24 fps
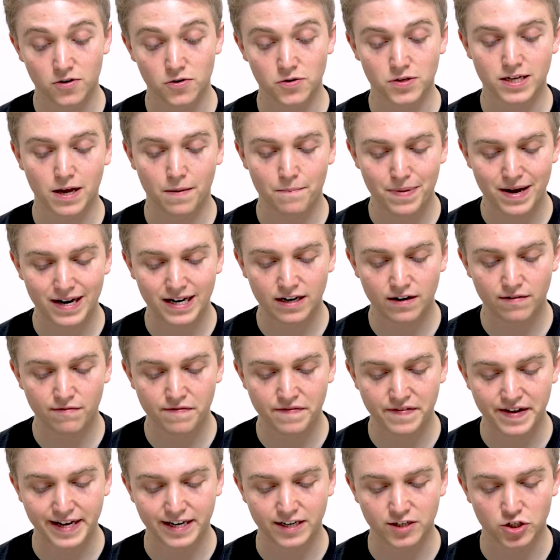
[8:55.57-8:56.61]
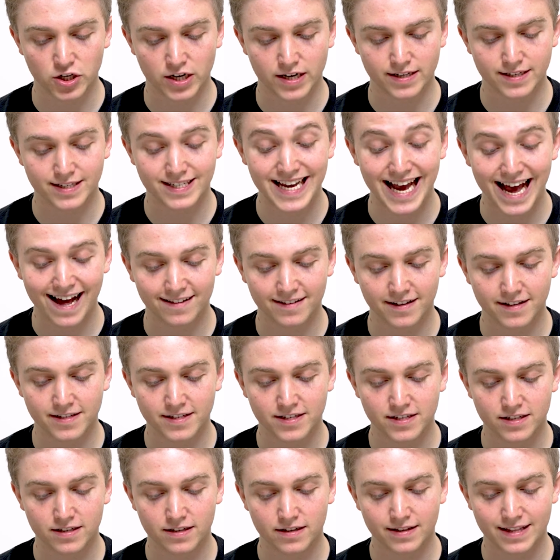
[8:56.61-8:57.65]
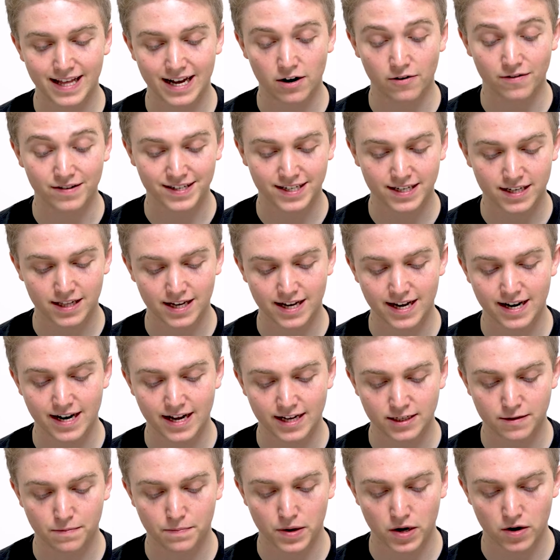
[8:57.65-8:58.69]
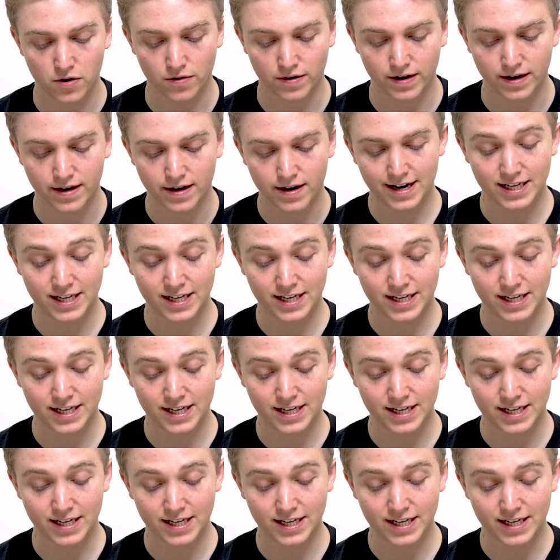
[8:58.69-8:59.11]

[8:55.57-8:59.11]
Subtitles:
whose competitive advantage is talents that are as clean as a bone,